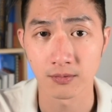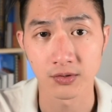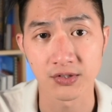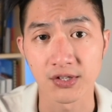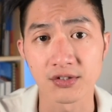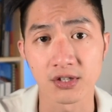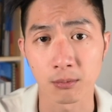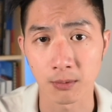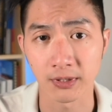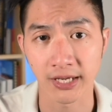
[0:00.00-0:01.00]
Since the
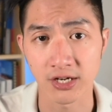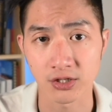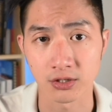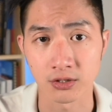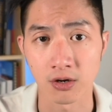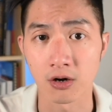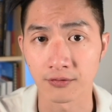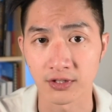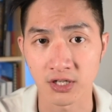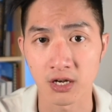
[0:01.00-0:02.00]
publication of
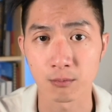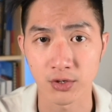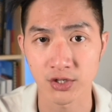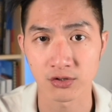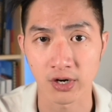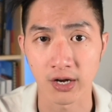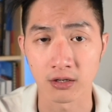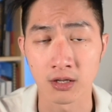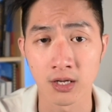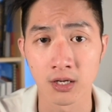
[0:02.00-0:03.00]
the term breech trial,